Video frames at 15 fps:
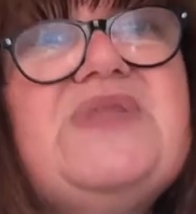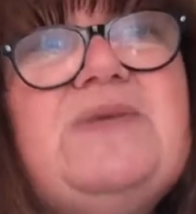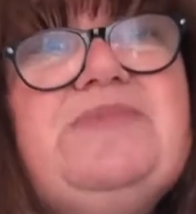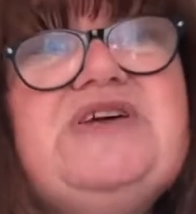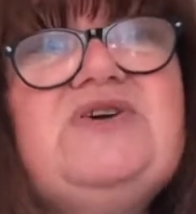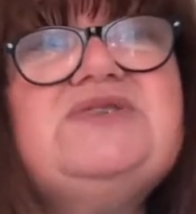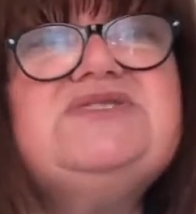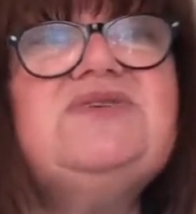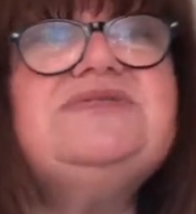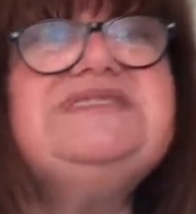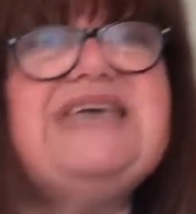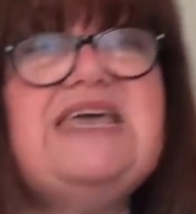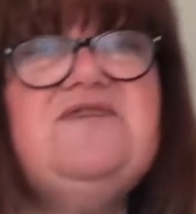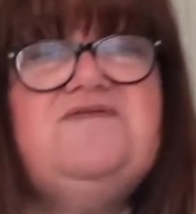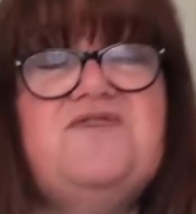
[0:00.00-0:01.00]
Because on
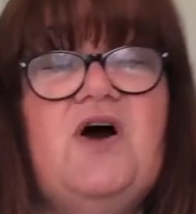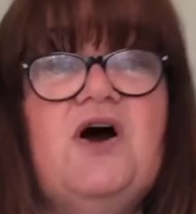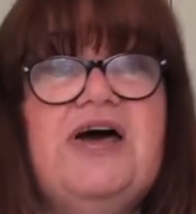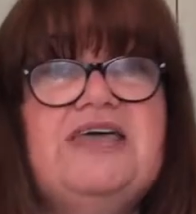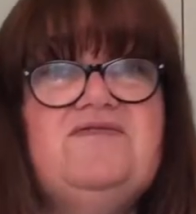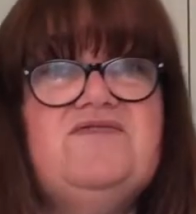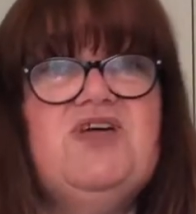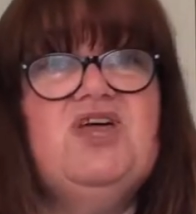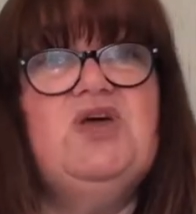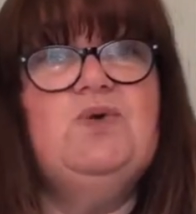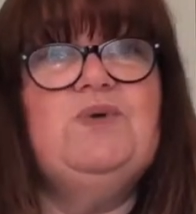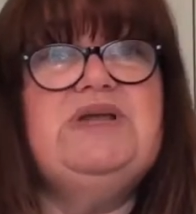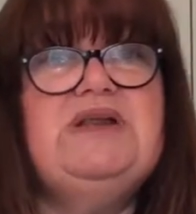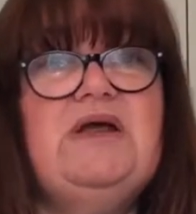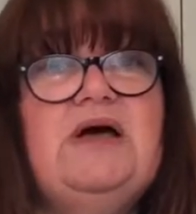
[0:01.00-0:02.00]
day 5,
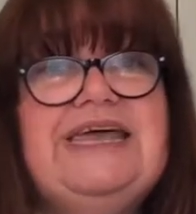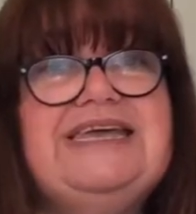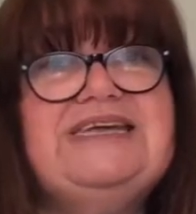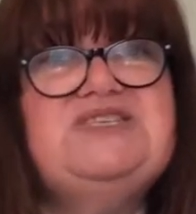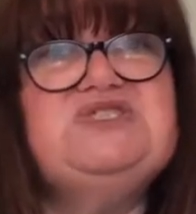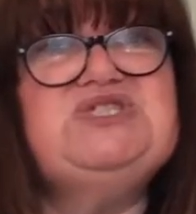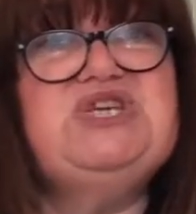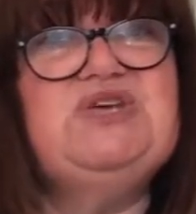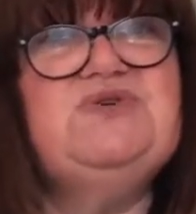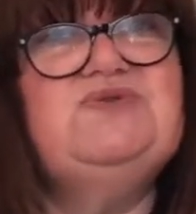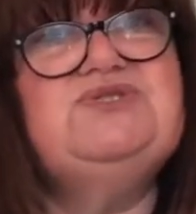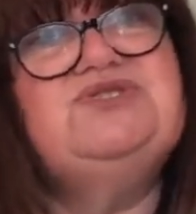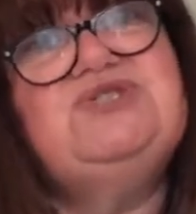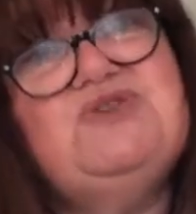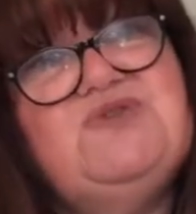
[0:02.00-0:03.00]
we like to
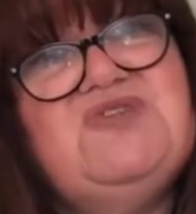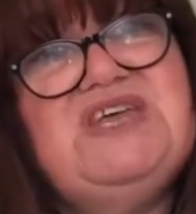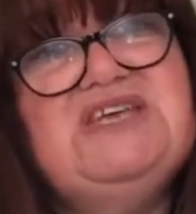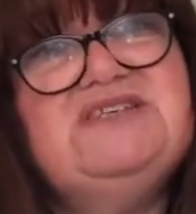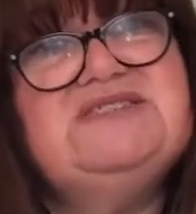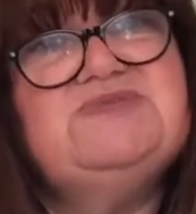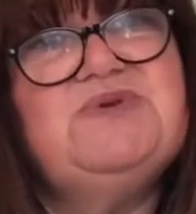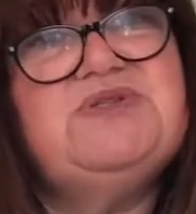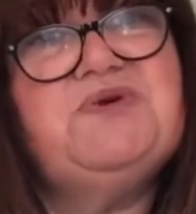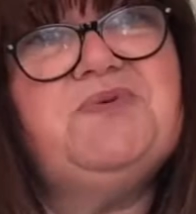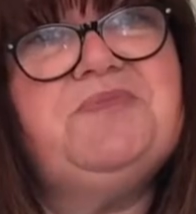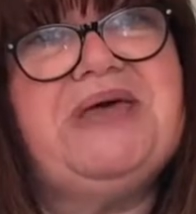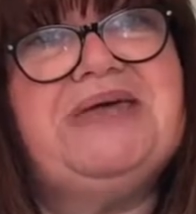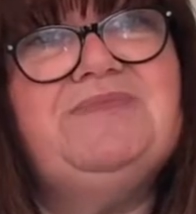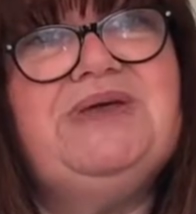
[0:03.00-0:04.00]
do 2 things with your
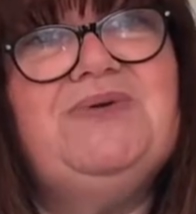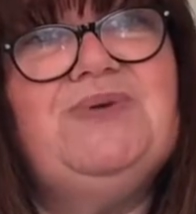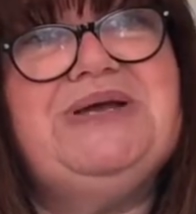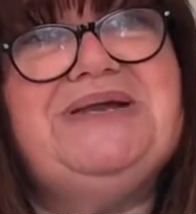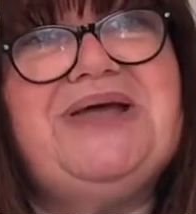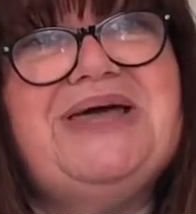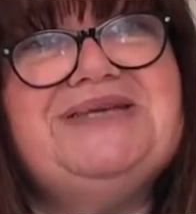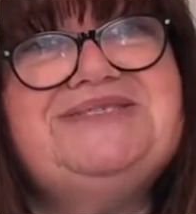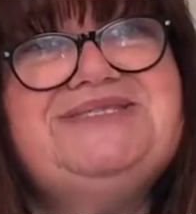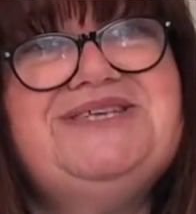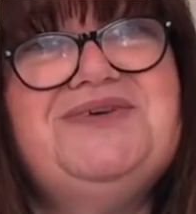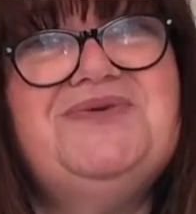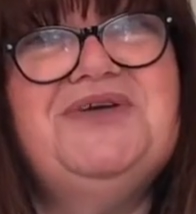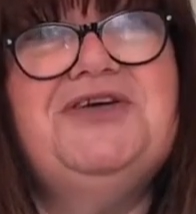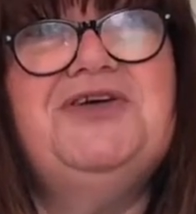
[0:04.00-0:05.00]
baby. We like
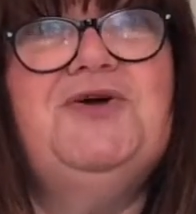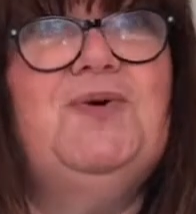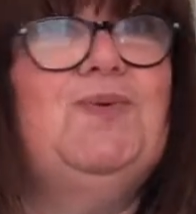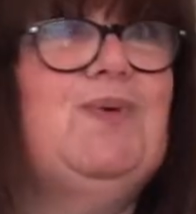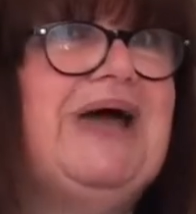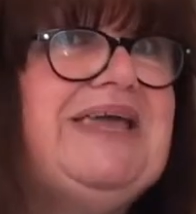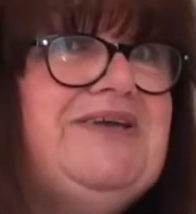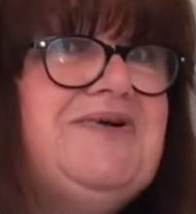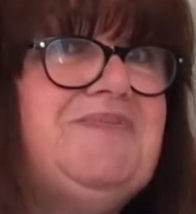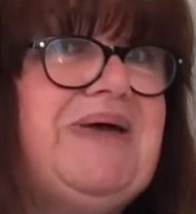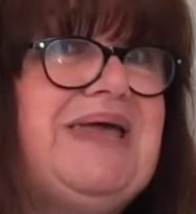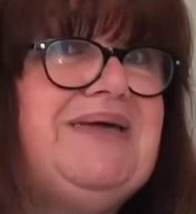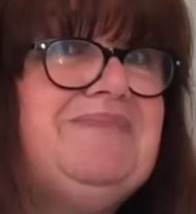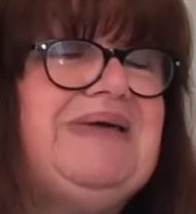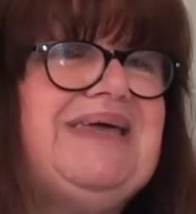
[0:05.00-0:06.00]
to weigh your
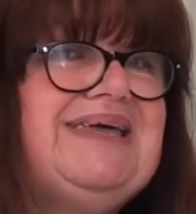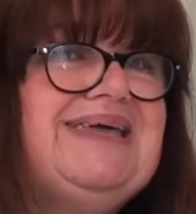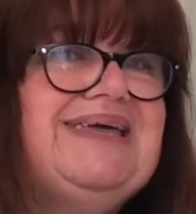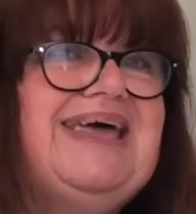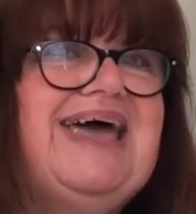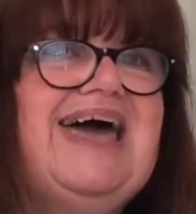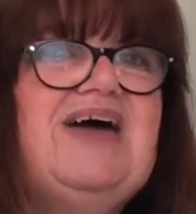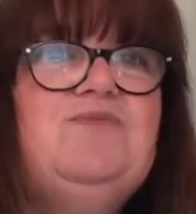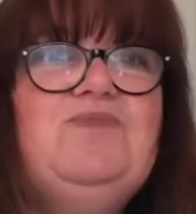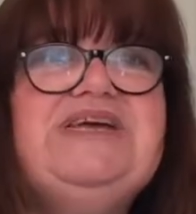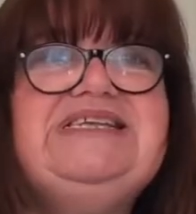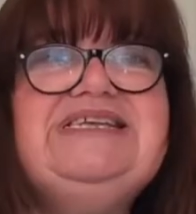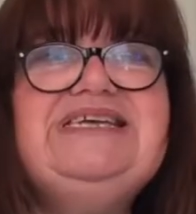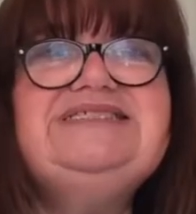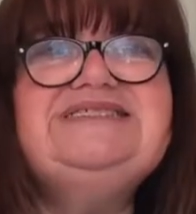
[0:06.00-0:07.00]
baby, and we
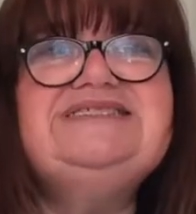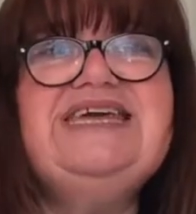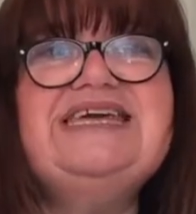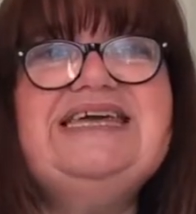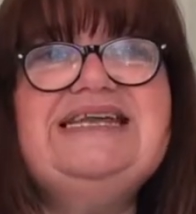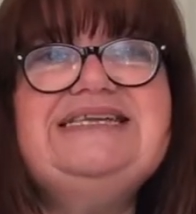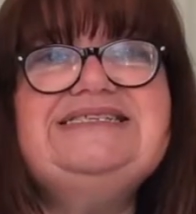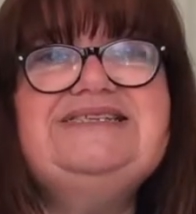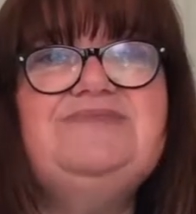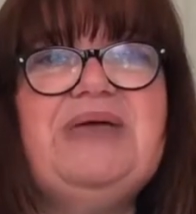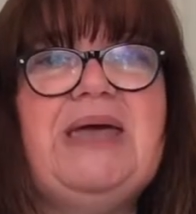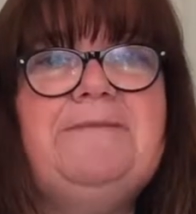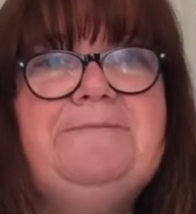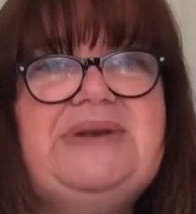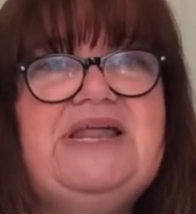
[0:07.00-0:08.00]
need to take a little
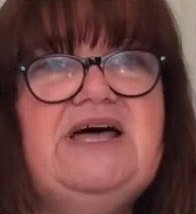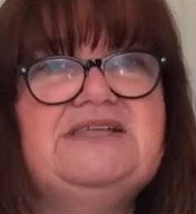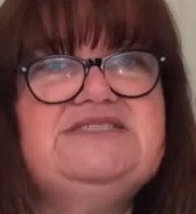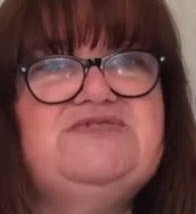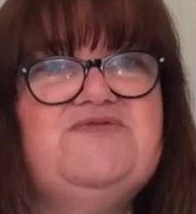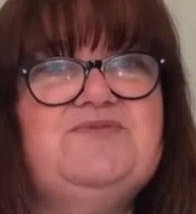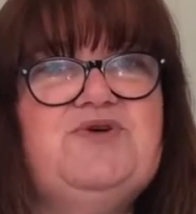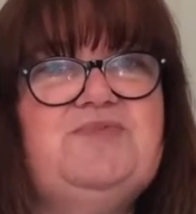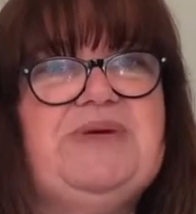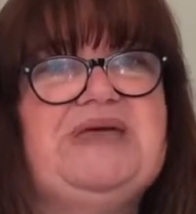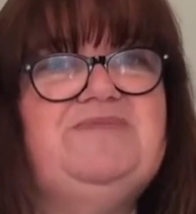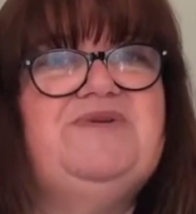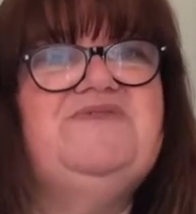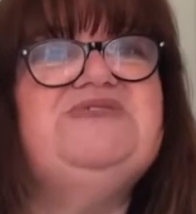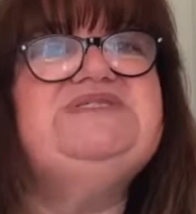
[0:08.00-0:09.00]
bit of blood from your
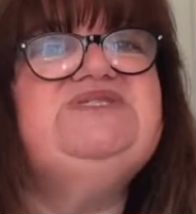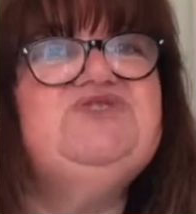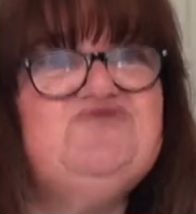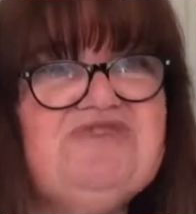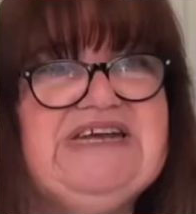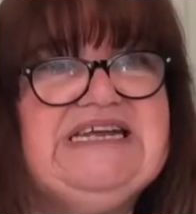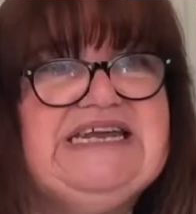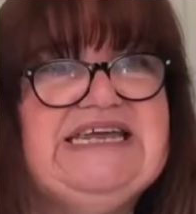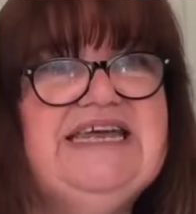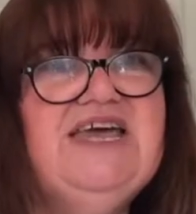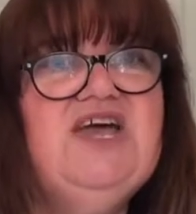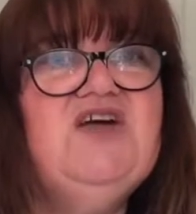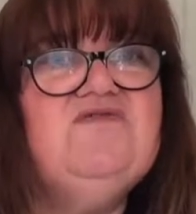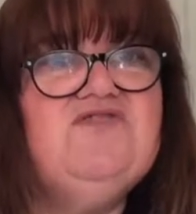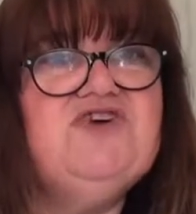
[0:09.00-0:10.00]
baby for screening
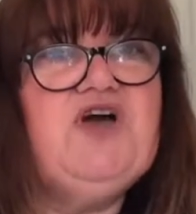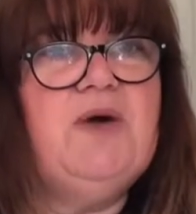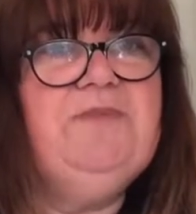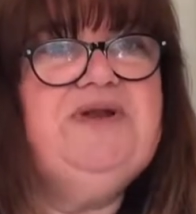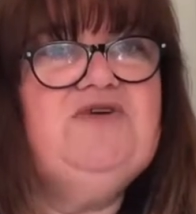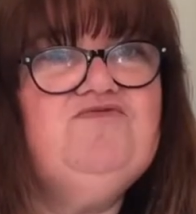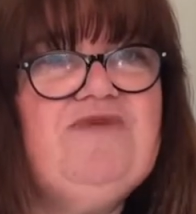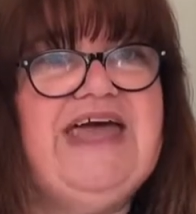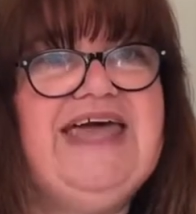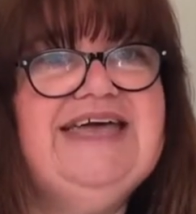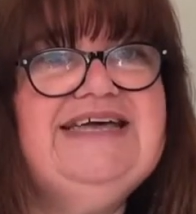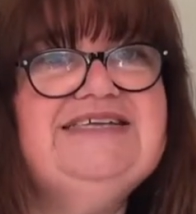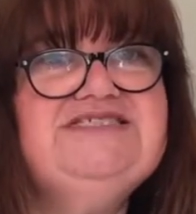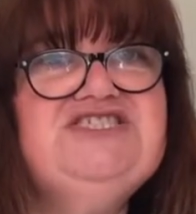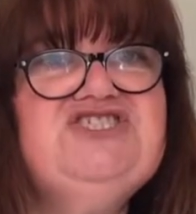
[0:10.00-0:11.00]
for a couple of rare
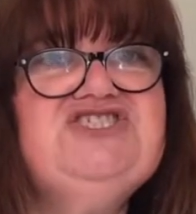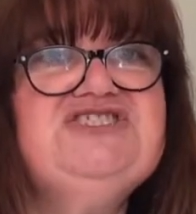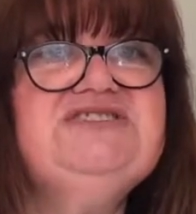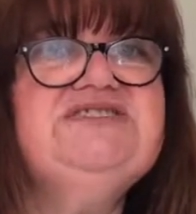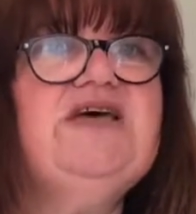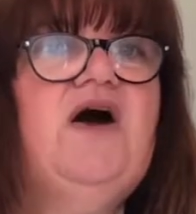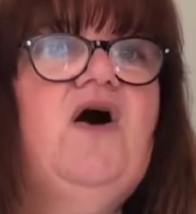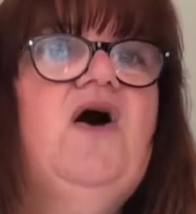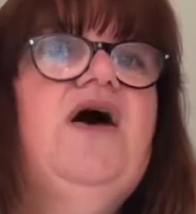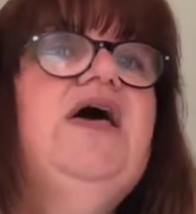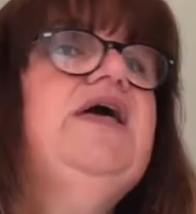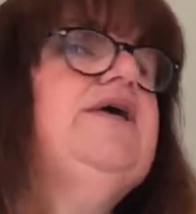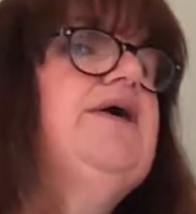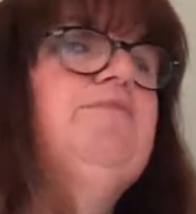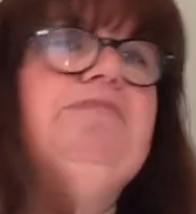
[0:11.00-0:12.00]
conditions that are
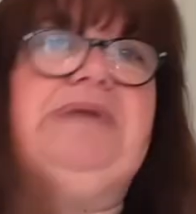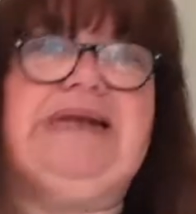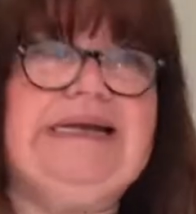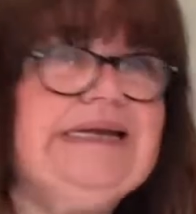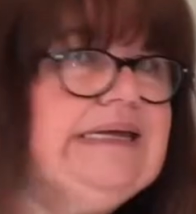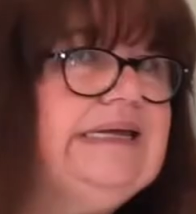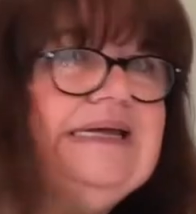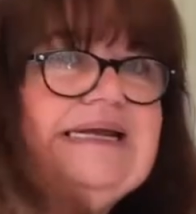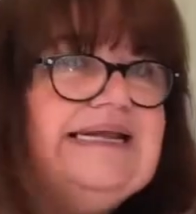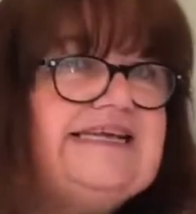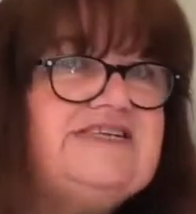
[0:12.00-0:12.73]
completely